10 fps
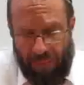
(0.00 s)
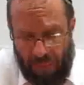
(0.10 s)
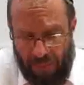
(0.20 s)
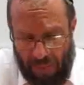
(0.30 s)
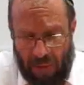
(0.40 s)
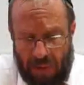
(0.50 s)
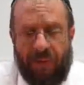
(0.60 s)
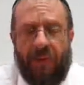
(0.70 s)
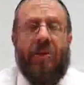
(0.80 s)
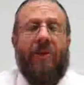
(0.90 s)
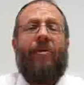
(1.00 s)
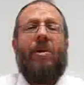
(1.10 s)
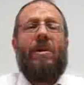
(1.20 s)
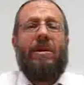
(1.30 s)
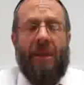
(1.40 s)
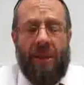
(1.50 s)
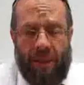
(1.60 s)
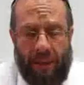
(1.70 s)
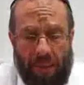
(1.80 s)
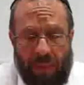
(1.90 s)
of course, first and foremost,
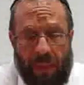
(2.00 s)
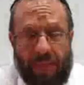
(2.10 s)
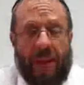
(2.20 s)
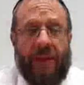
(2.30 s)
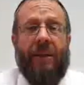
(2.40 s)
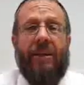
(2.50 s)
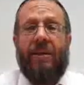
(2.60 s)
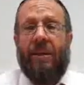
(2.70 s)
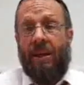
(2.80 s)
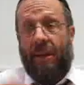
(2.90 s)
the Rambam Maimonides,